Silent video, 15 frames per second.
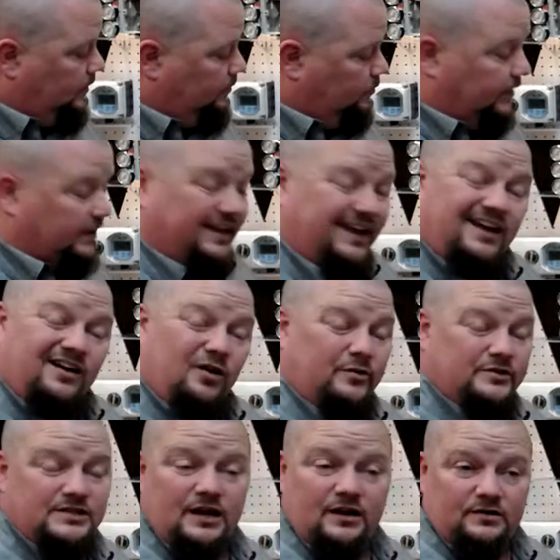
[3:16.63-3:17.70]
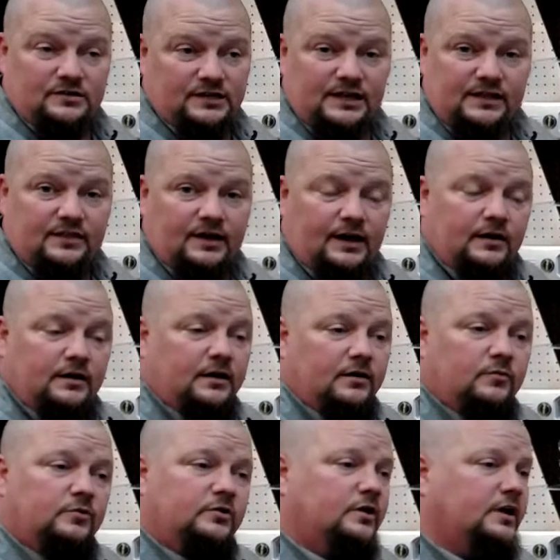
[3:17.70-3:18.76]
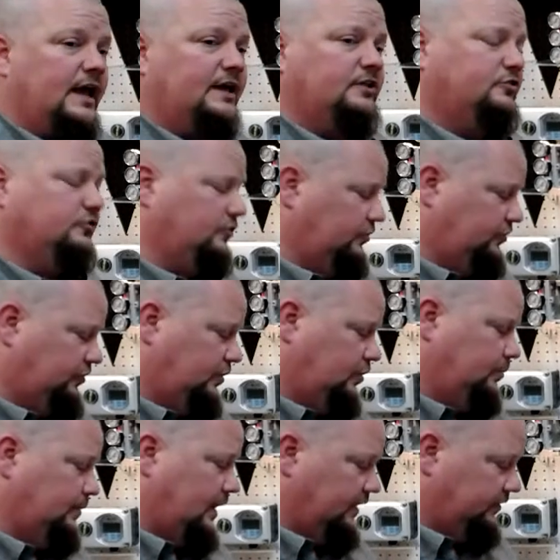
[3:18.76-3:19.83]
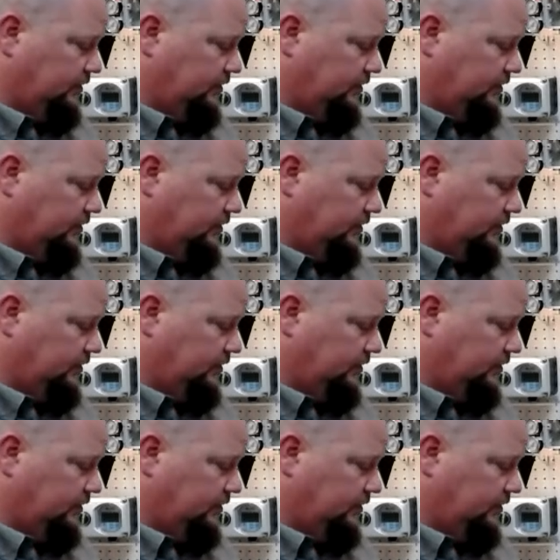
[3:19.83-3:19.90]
We can't always guarantee that, and we can't just assume that.